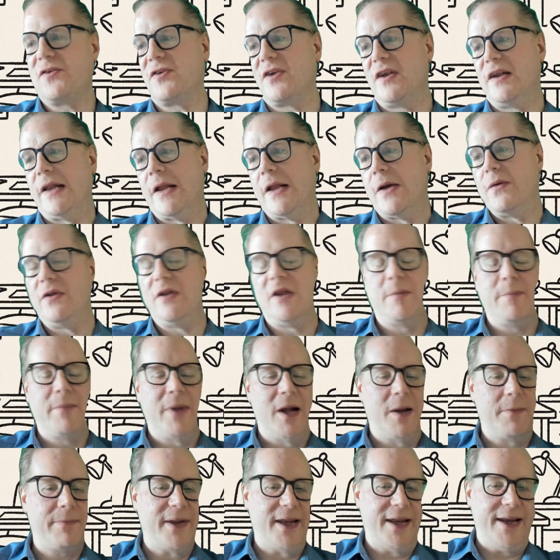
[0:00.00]
to load them
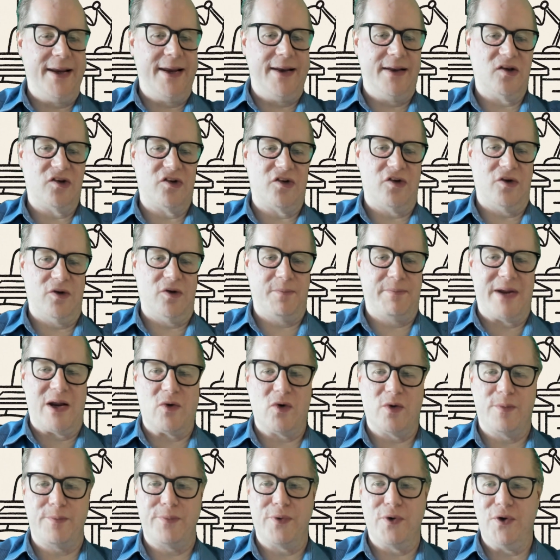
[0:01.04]
up into
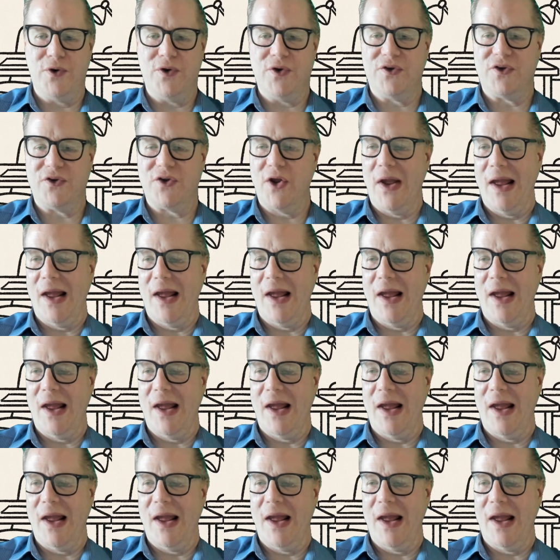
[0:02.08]
PowerPoint